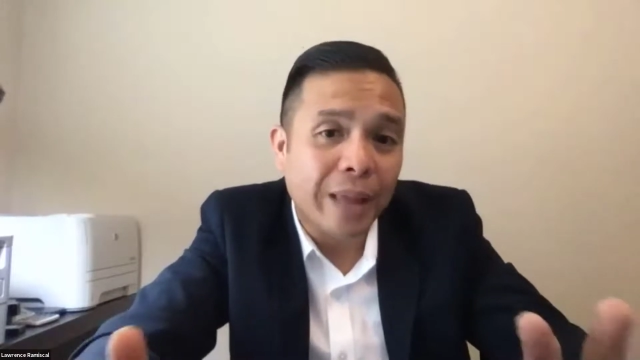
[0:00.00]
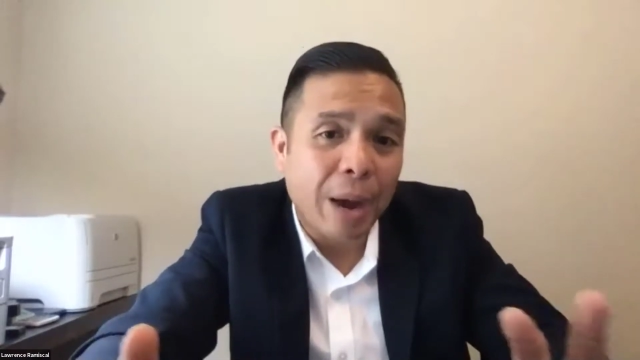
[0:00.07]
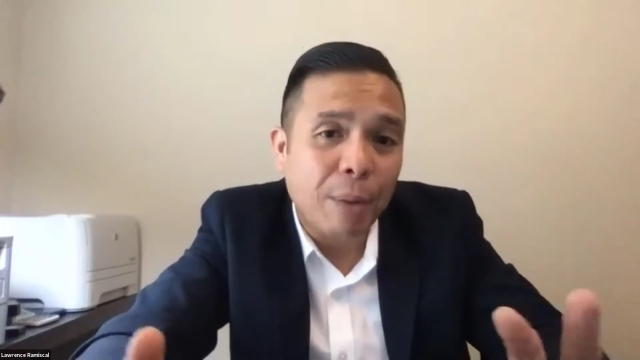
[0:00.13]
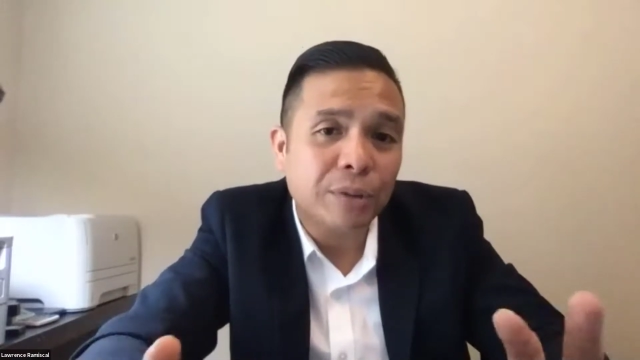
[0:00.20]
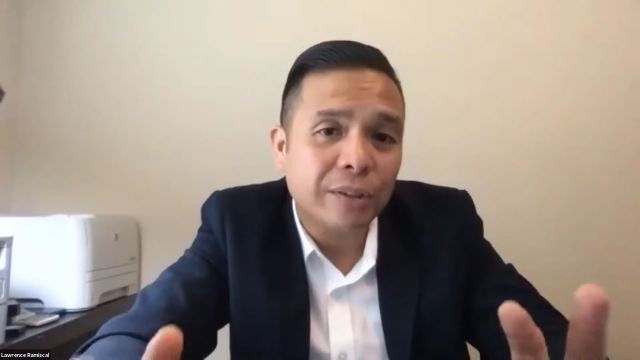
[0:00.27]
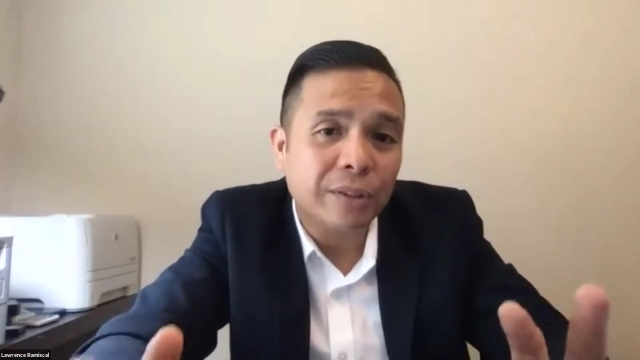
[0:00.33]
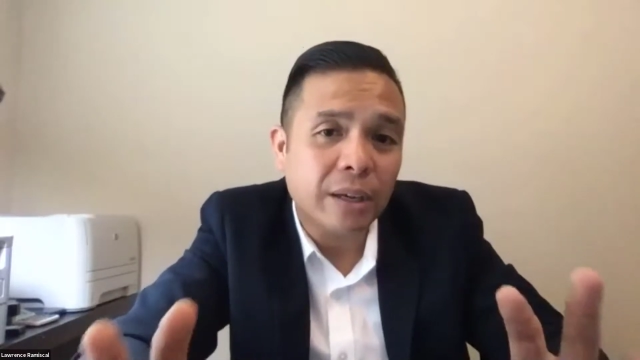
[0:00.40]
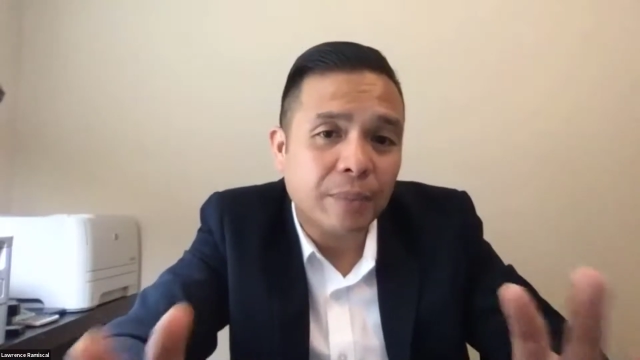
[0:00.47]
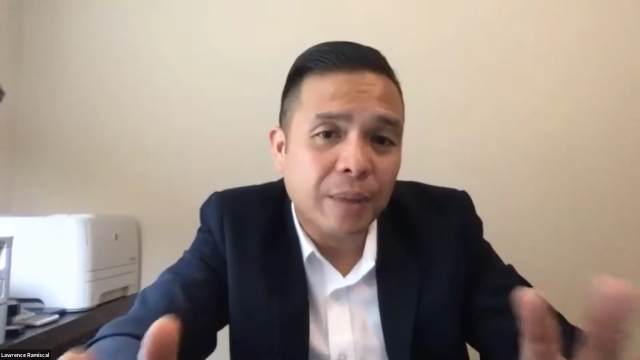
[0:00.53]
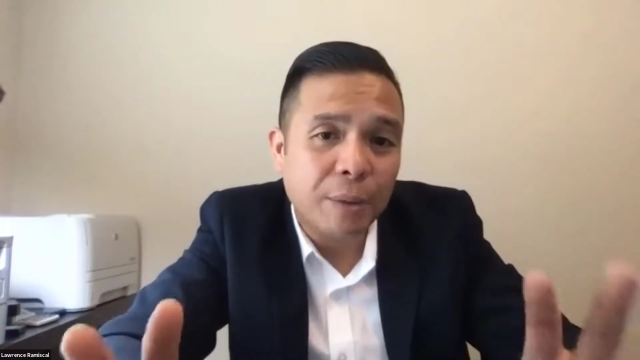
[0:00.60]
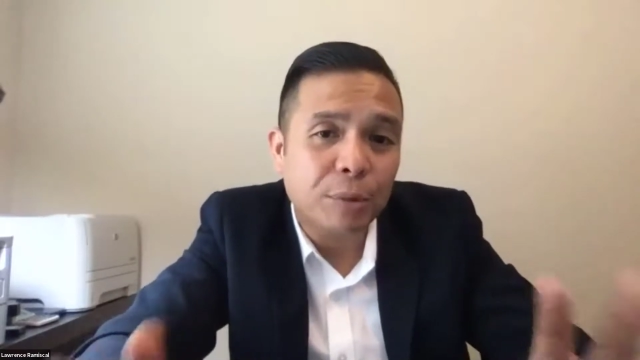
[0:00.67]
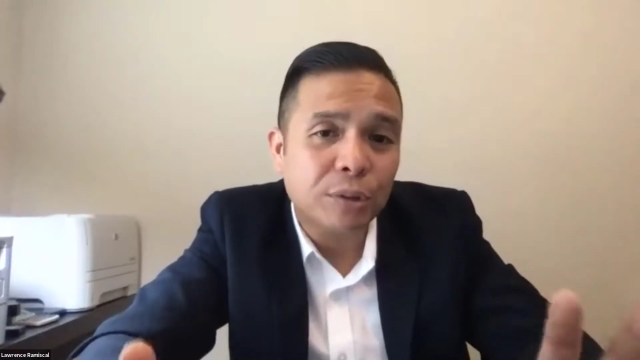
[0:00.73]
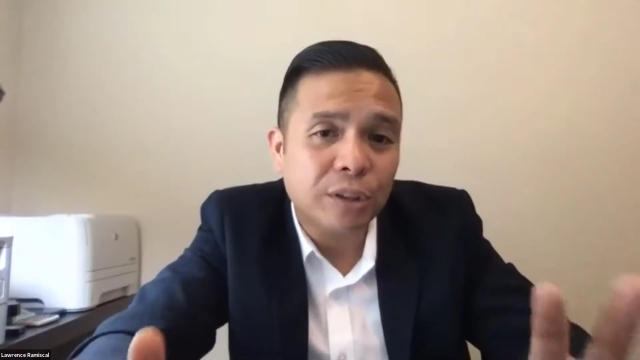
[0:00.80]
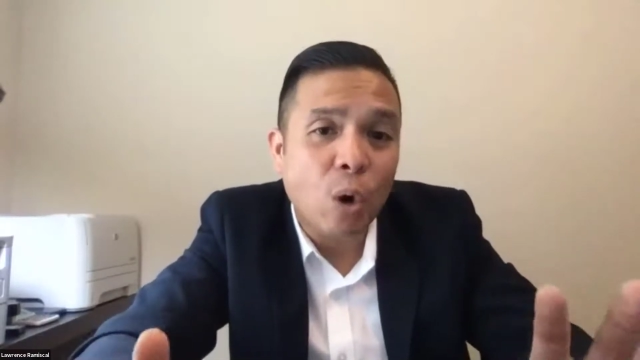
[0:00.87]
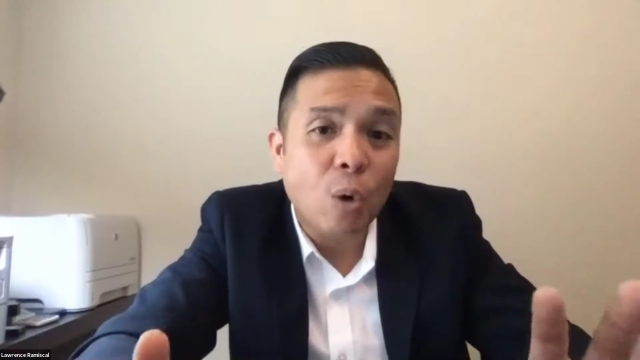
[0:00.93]
That was
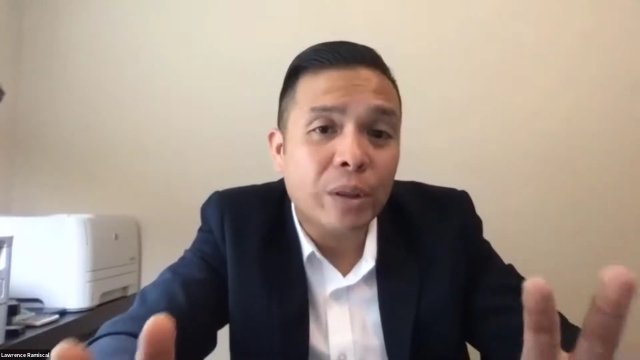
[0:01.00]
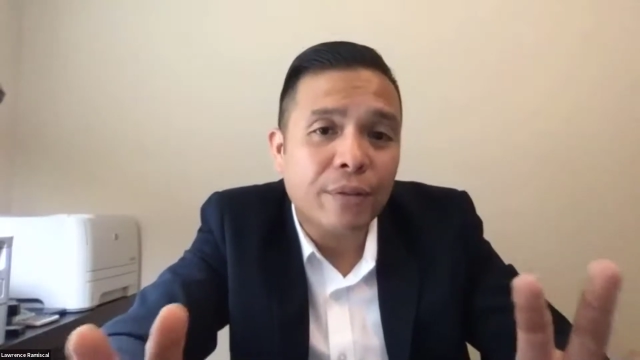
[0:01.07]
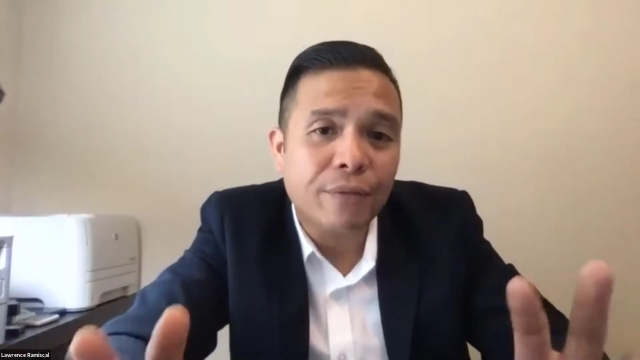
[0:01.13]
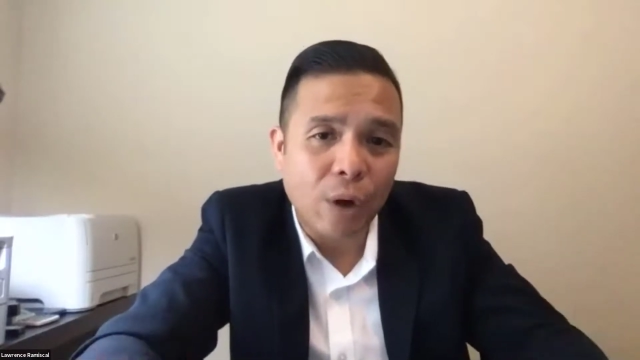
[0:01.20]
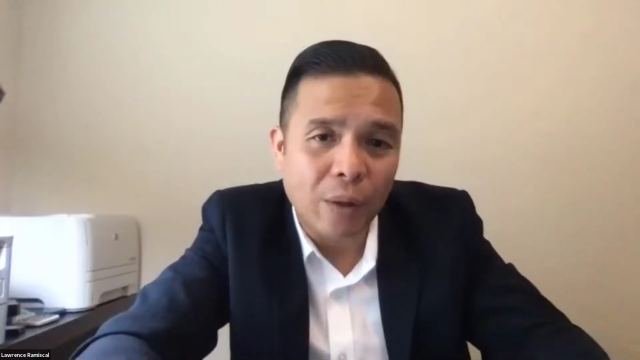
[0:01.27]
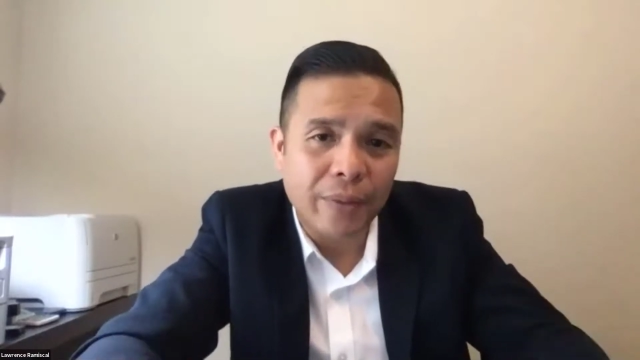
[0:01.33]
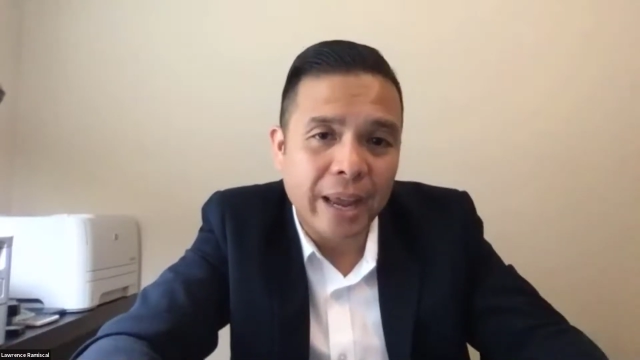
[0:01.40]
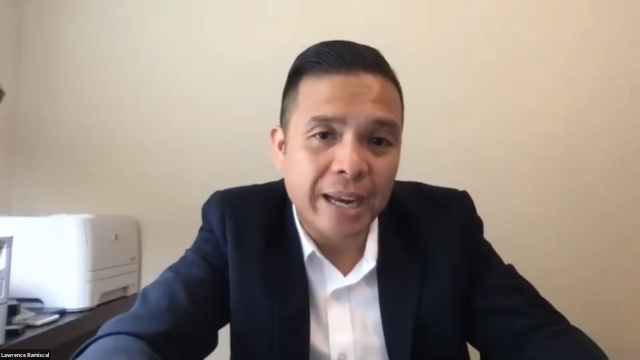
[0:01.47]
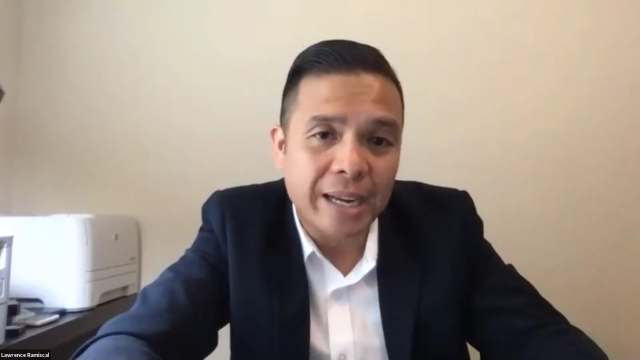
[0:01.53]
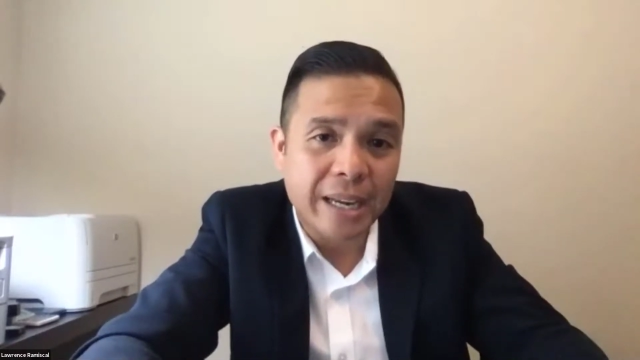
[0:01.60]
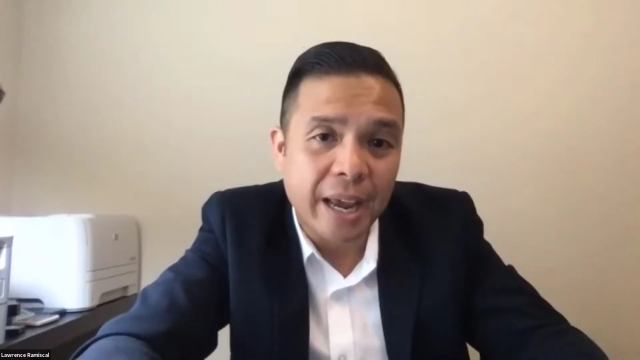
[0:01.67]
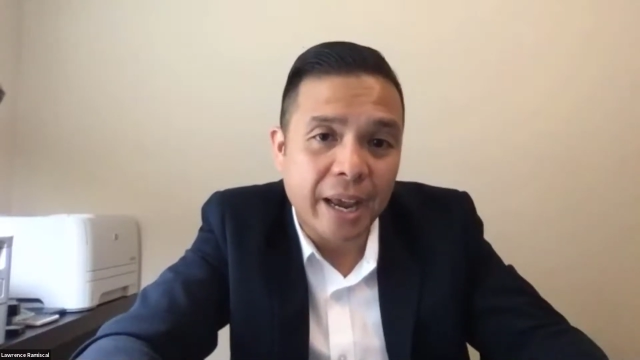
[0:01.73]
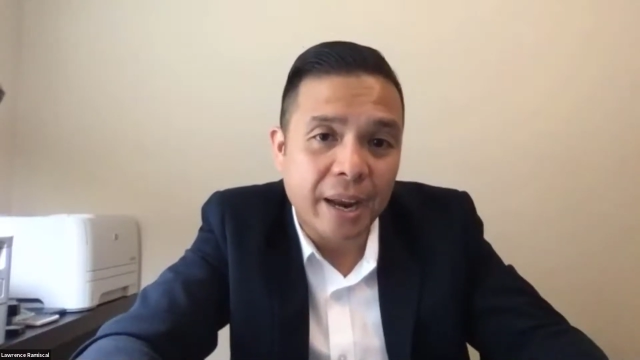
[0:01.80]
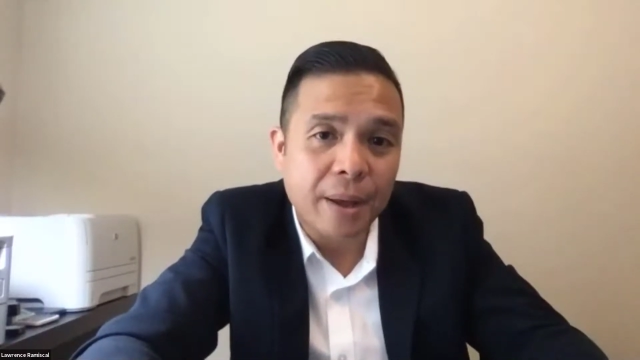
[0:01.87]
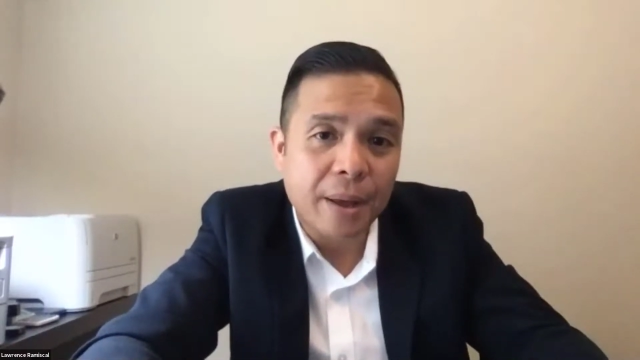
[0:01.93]
the only fault they
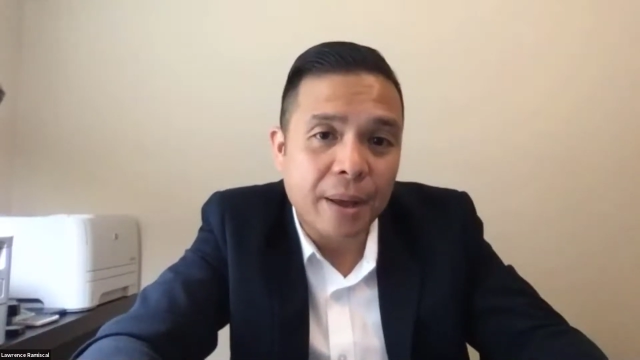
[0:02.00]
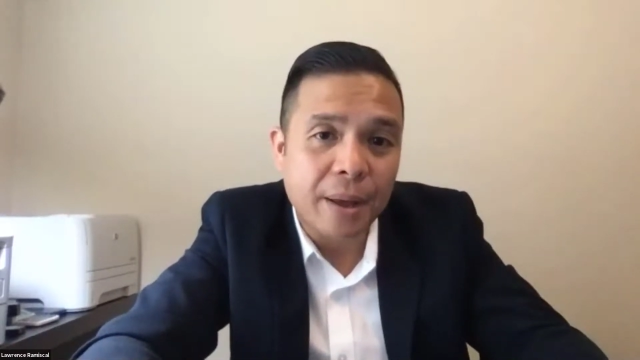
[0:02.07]
did.